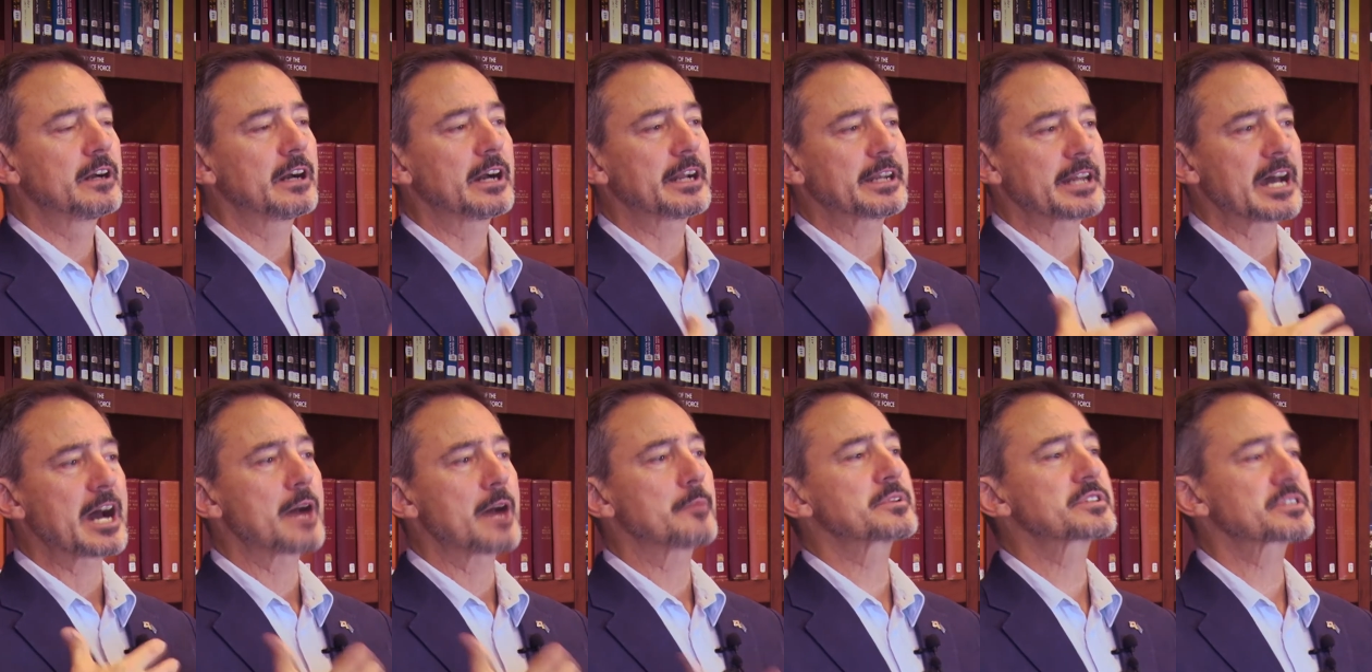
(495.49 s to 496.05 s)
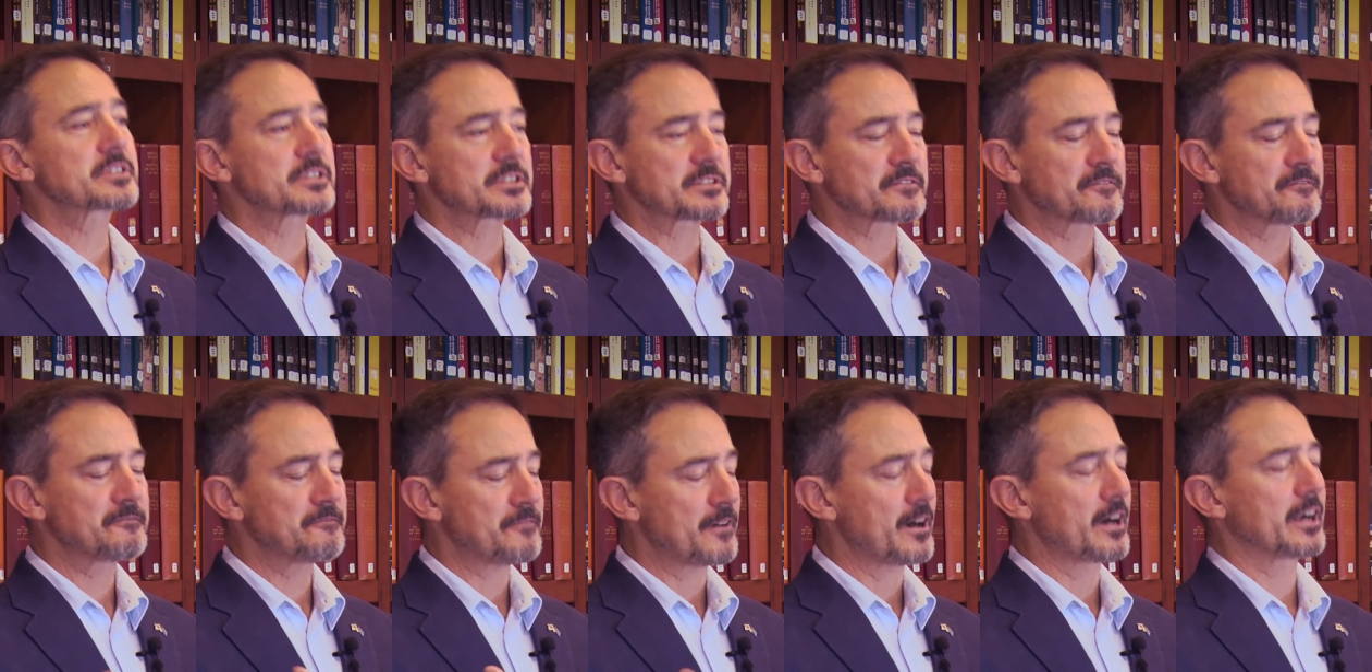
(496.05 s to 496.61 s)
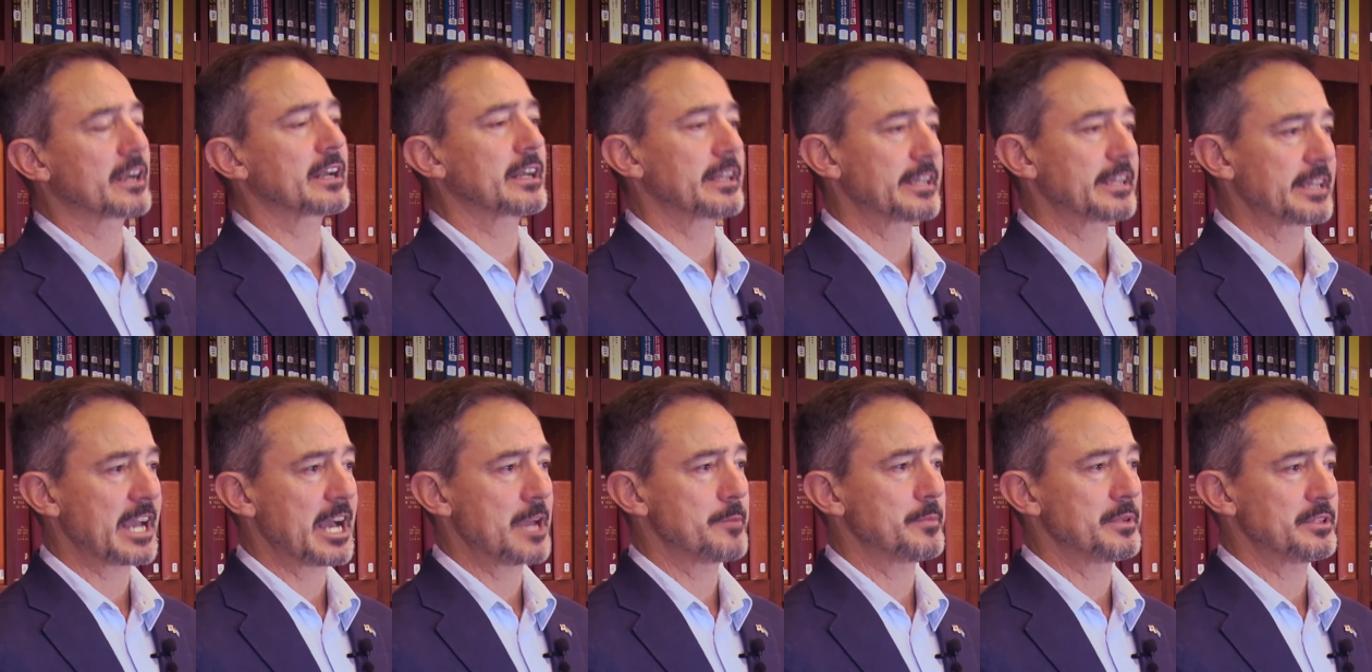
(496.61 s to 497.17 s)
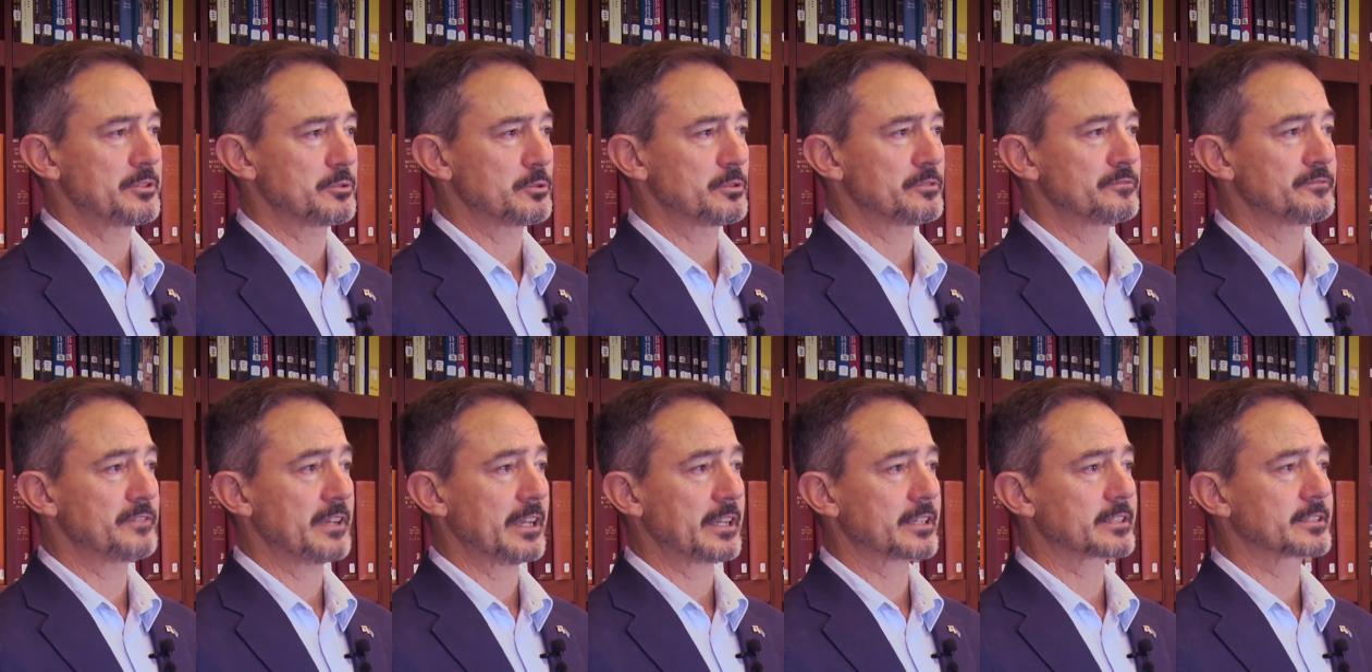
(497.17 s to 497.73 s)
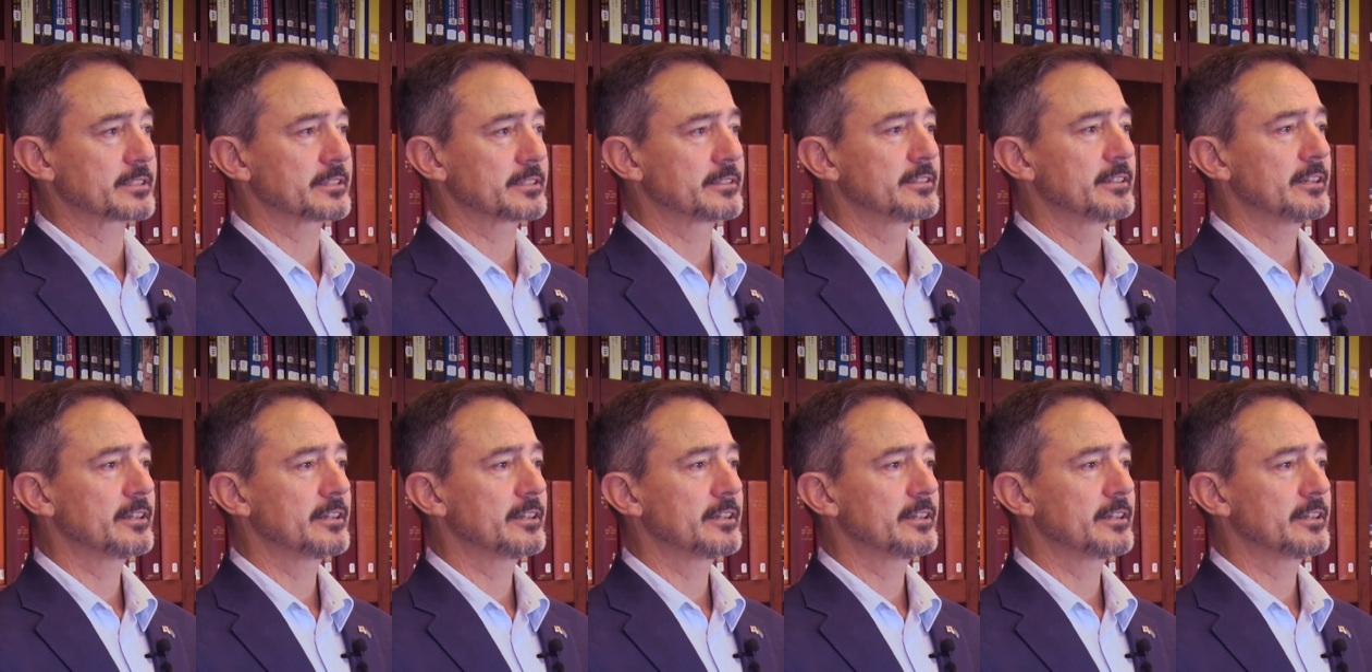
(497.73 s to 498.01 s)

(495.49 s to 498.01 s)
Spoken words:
an armistice finally came into effect,